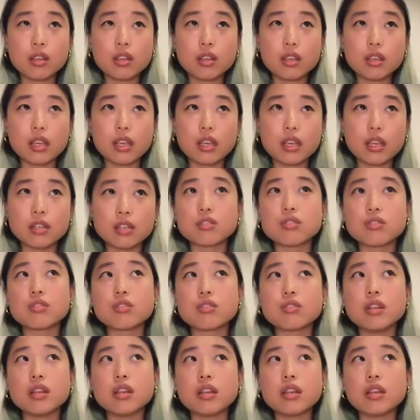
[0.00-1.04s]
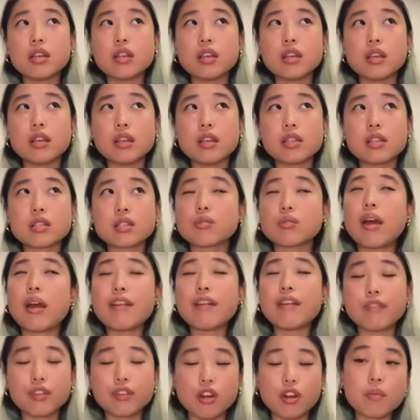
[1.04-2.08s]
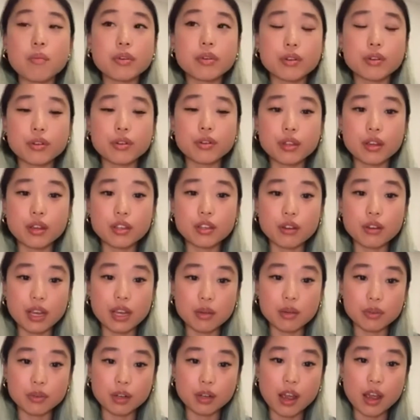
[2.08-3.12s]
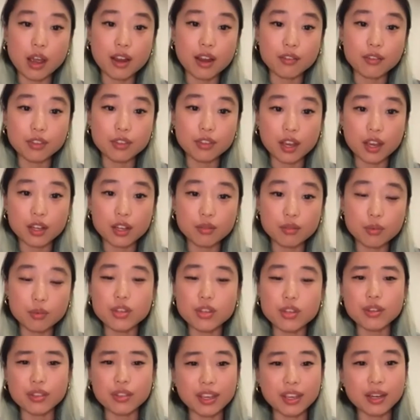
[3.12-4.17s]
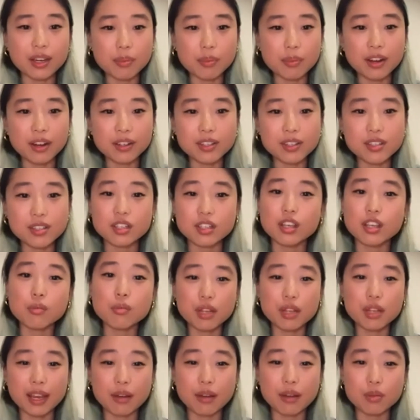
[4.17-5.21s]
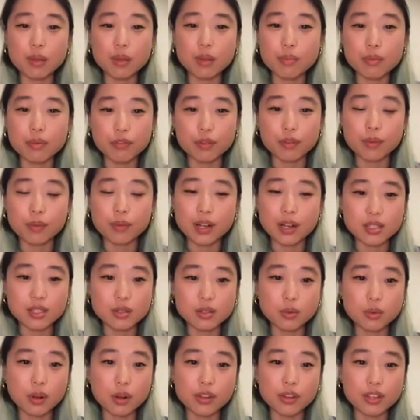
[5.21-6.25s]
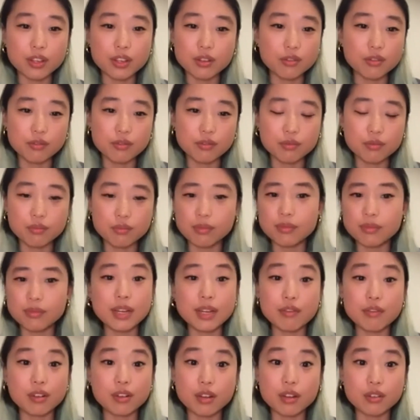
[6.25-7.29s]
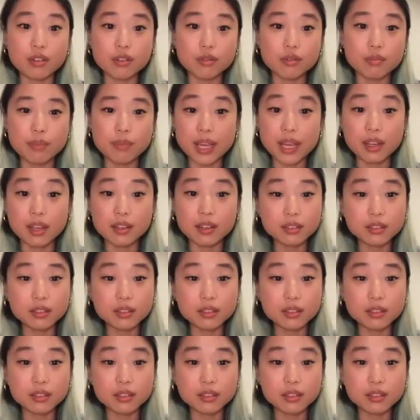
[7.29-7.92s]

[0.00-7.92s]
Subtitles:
it's quite phenomenal that you're able to have that when you think about it, to communicate with people from parts of the world that you've never even been.